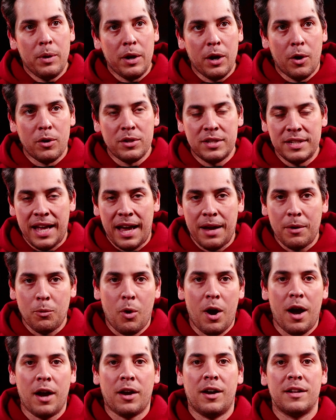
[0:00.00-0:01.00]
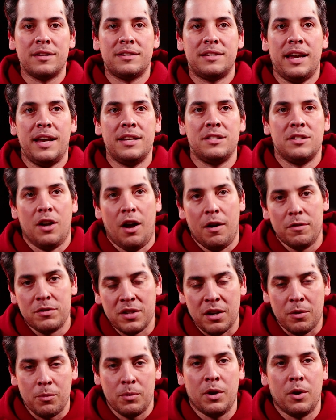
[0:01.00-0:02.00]
We go to that walk on stage, and all of a
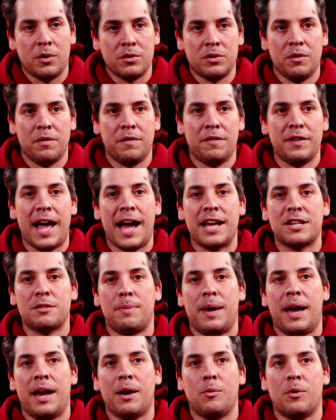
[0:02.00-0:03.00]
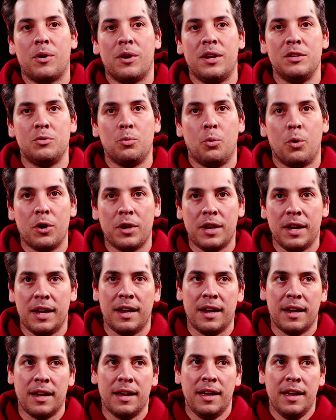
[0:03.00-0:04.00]
sudden we go into a flashback where he's
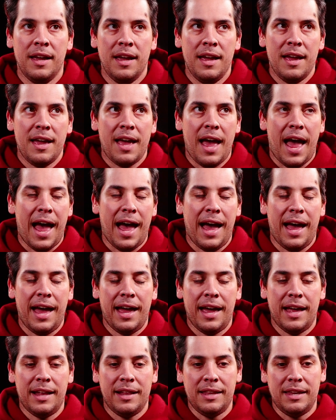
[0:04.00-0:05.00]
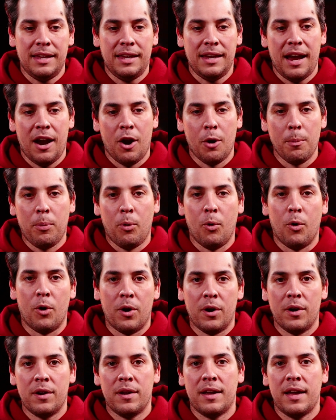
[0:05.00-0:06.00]
working at the
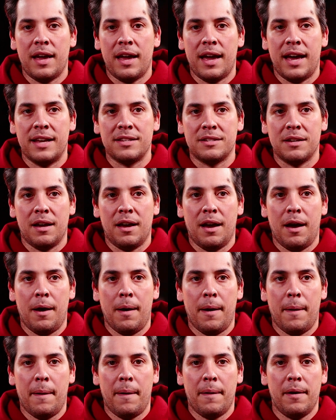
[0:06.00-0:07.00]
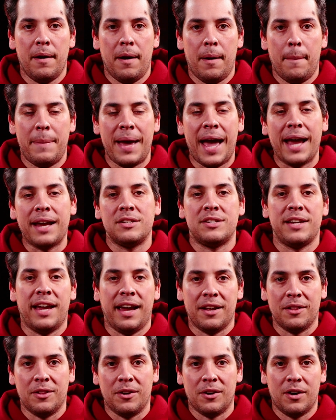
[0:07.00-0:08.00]
airport as a baggage
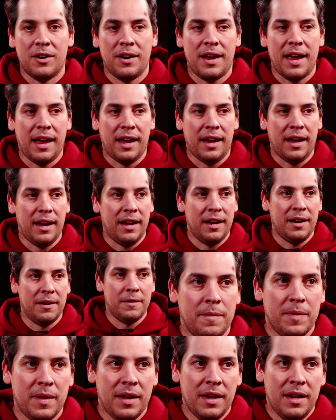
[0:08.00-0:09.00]
handler, and,